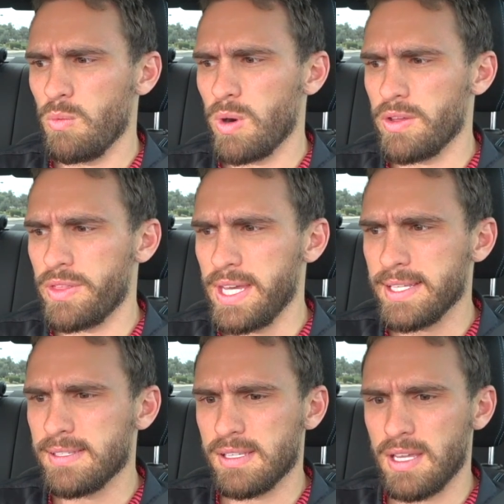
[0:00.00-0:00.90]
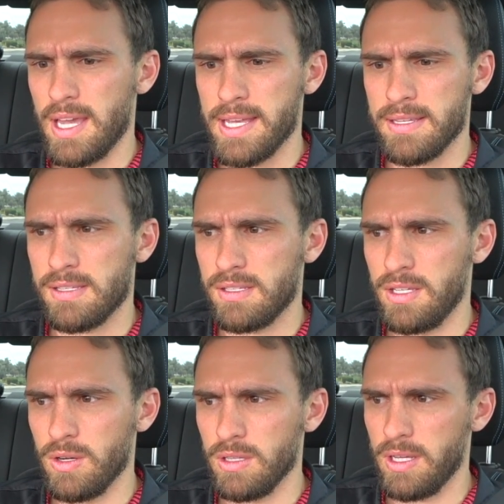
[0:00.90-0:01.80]
Where this is,
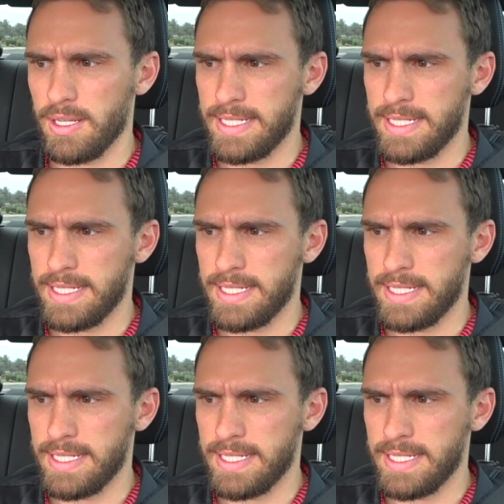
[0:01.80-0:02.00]
you know,